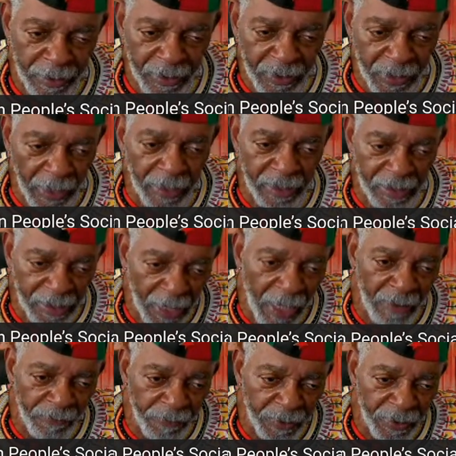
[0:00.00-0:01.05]
selling
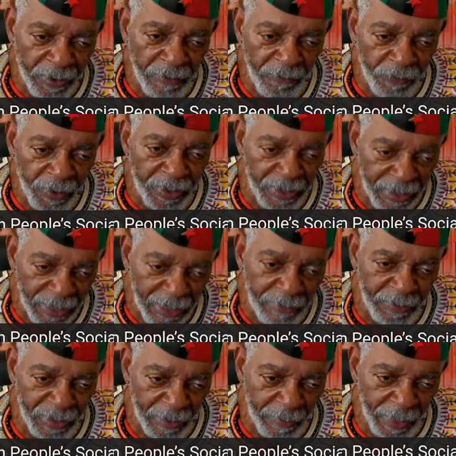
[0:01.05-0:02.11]
stock for the
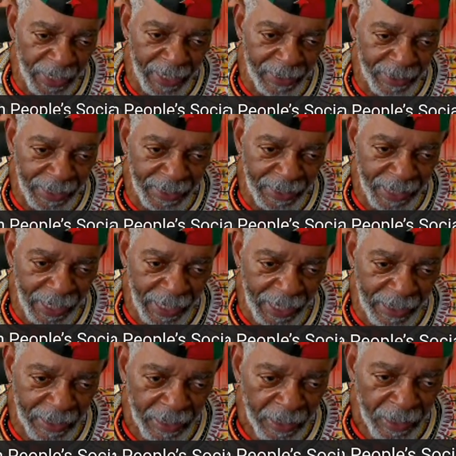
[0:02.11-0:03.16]
steamship line that he had.
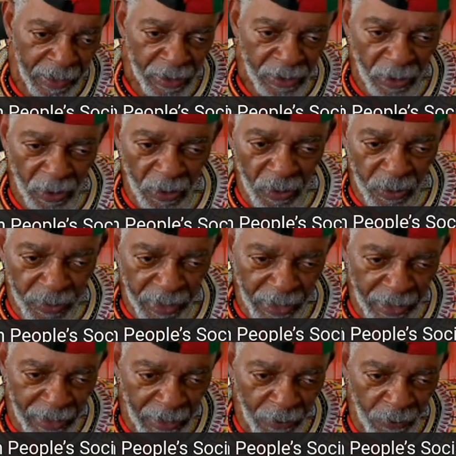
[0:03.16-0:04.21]
So,
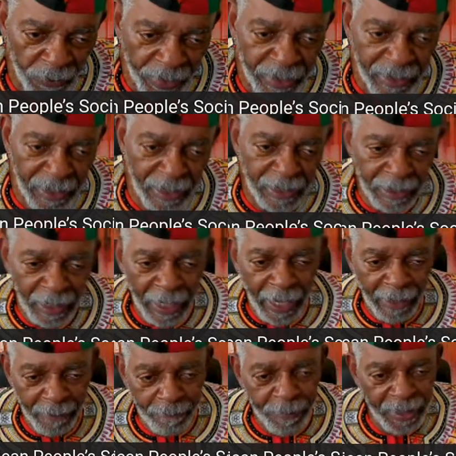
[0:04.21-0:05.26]
you know, this is
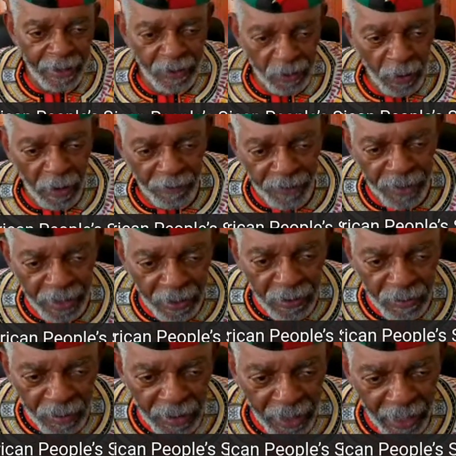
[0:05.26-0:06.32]
like been a sort of
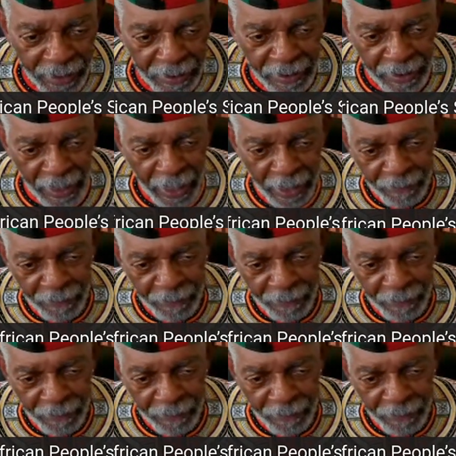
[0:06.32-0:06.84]
history that yeah.